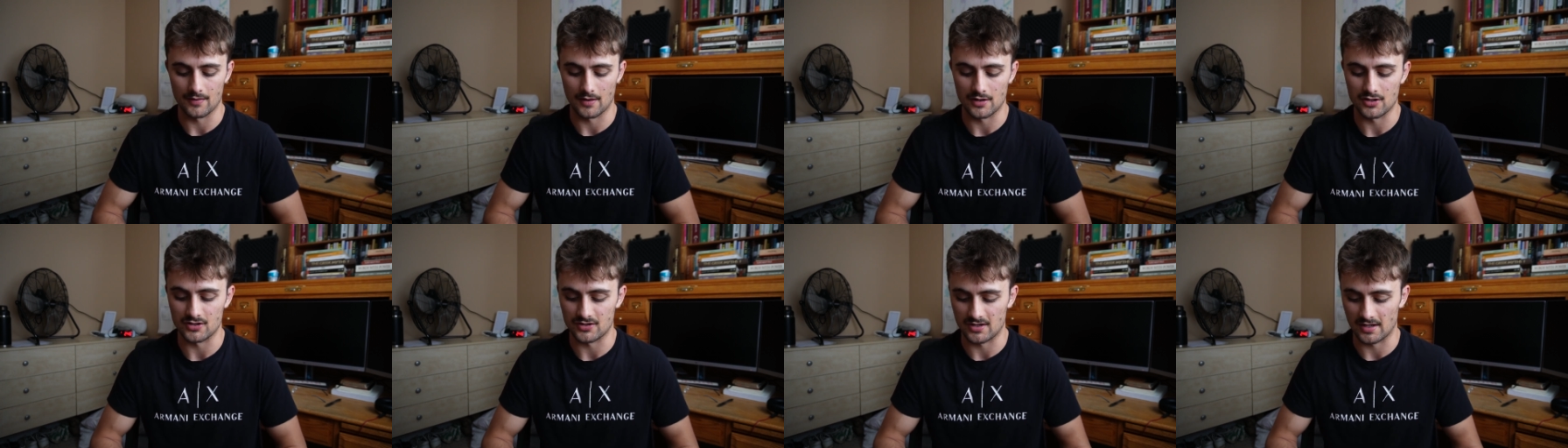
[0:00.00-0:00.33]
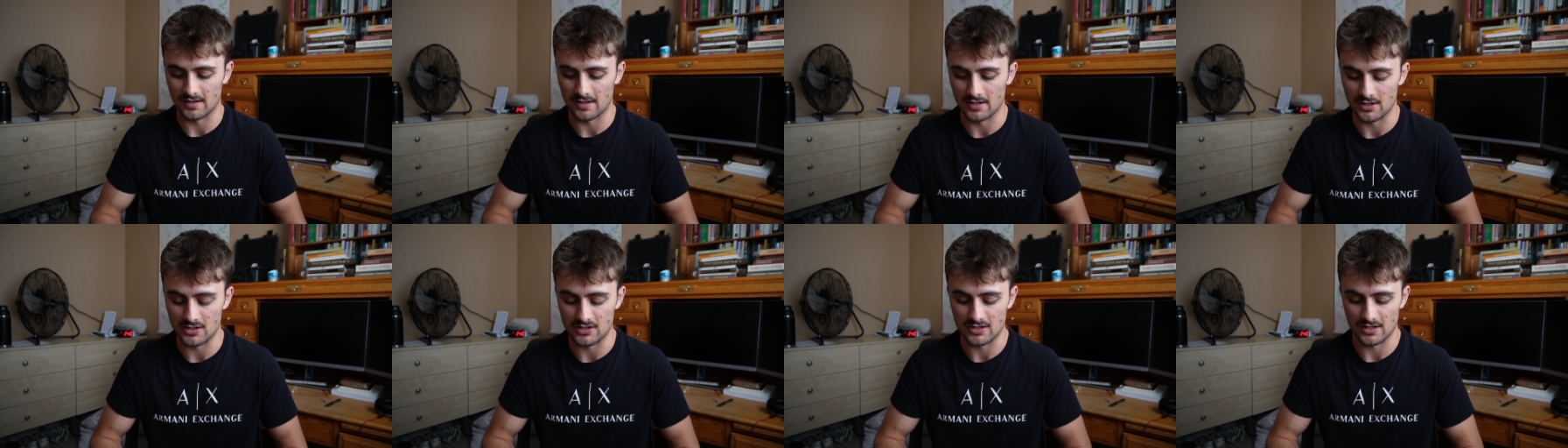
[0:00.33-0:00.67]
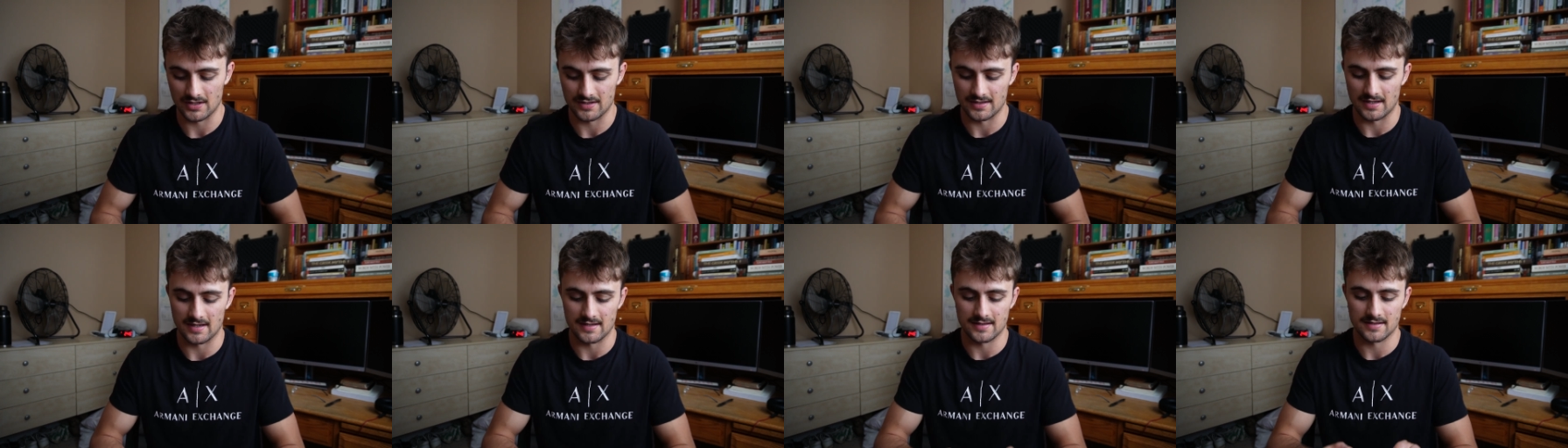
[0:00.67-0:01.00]
They just
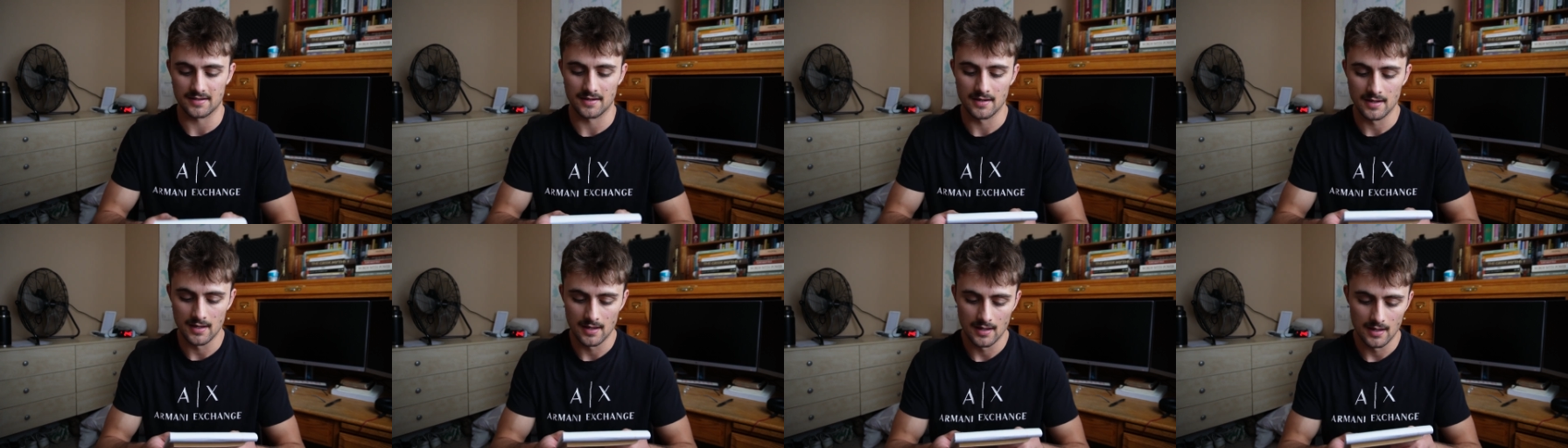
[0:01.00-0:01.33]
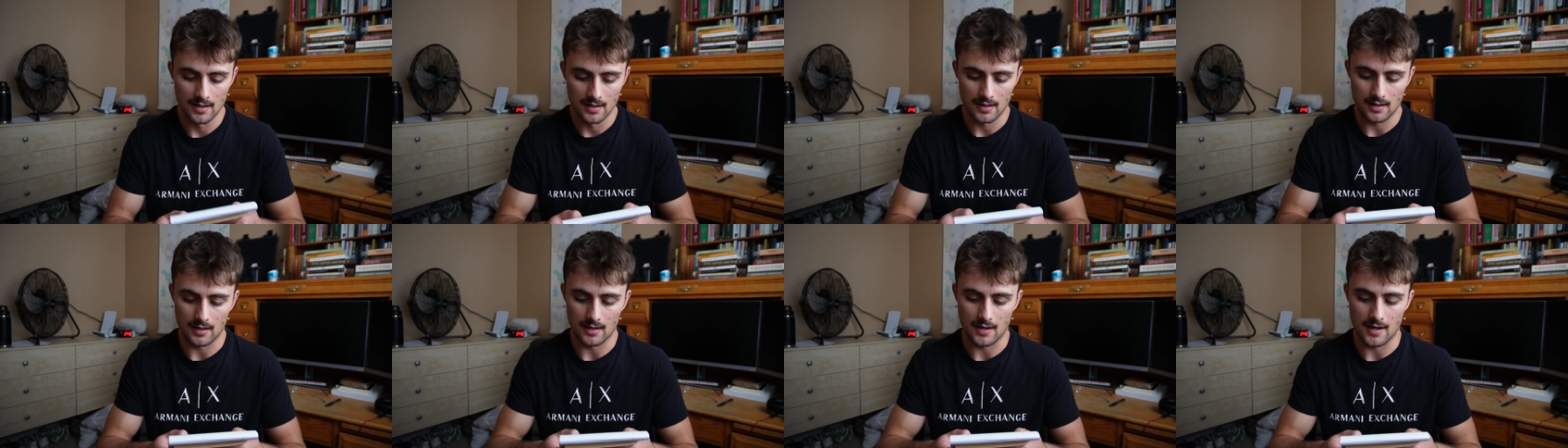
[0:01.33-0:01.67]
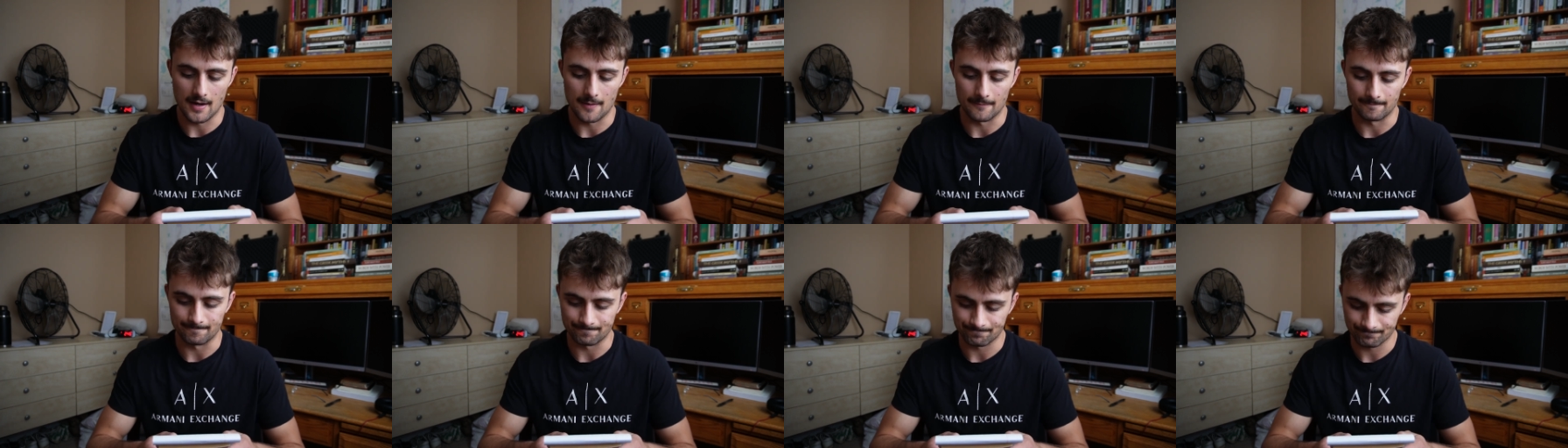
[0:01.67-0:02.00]
exist.
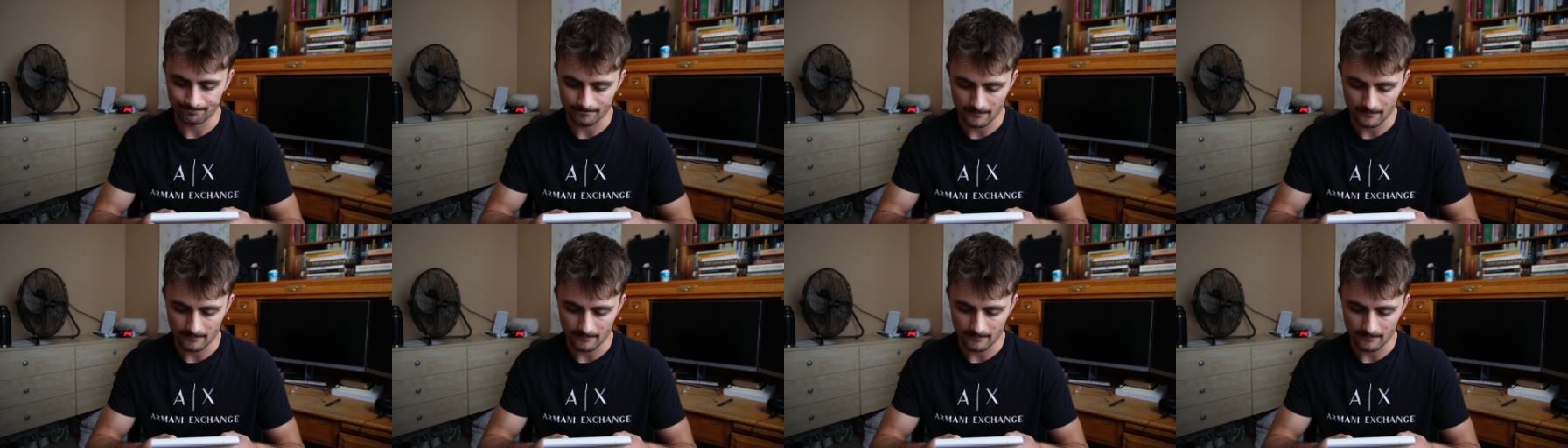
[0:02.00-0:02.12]
So